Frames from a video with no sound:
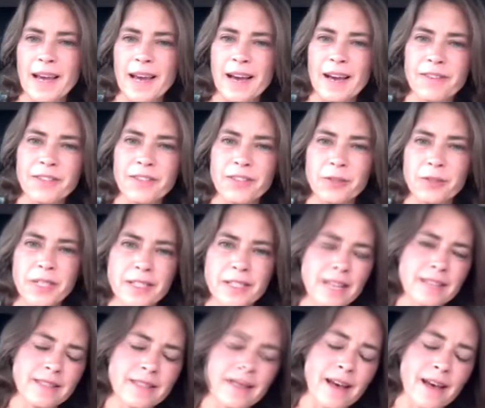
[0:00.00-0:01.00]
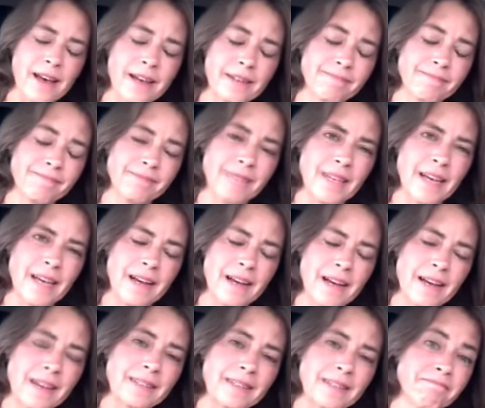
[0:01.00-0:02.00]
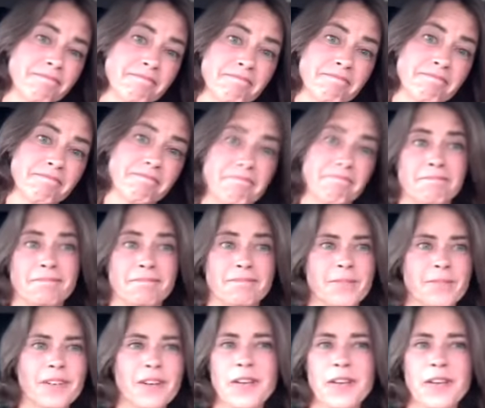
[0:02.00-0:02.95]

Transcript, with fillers: have to reassess that, and we don't